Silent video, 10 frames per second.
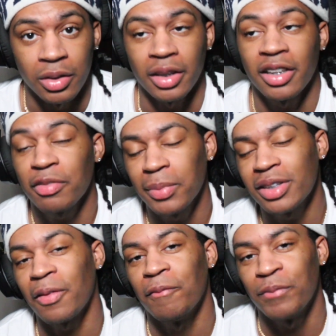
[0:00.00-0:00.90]
Give me
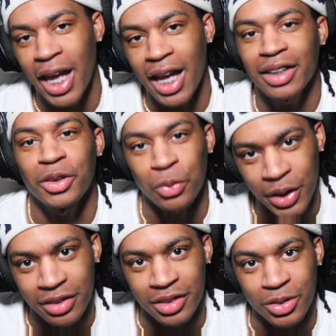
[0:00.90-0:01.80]
some valid
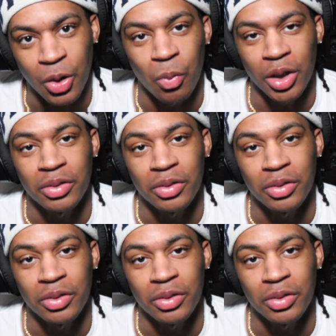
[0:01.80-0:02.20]
reasons on why you